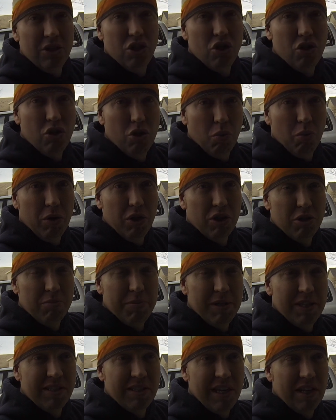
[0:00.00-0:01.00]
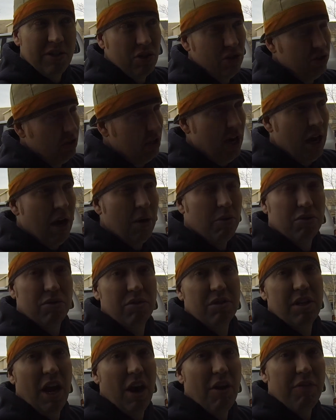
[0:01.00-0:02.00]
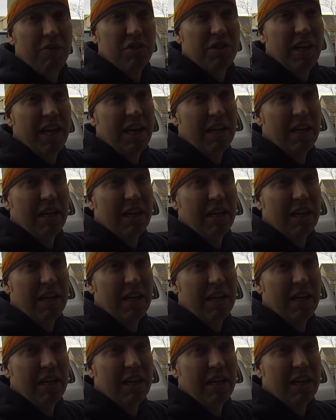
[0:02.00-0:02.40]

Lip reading: to the wheel speed sensors, and I was careful taking them